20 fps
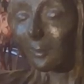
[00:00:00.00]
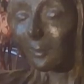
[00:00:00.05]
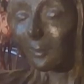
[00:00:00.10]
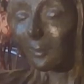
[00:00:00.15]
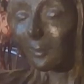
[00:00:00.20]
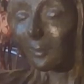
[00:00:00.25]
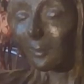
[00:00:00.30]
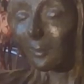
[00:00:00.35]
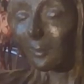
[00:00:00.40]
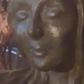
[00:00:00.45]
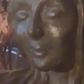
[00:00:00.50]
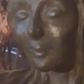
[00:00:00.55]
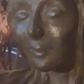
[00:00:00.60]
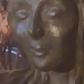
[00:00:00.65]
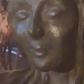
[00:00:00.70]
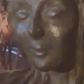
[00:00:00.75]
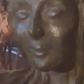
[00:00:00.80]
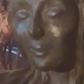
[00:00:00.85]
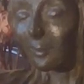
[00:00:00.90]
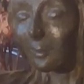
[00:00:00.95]

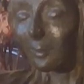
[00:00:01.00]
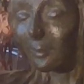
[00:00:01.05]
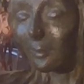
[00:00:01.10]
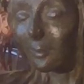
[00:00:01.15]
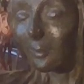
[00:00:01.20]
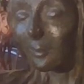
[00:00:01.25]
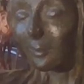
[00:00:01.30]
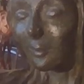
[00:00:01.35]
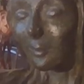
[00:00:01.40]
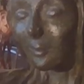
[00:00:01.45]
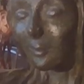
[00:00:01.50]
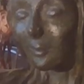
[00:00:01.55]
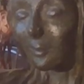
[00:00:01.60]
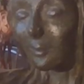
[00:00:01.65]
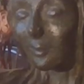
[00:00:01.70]
Nothing is said.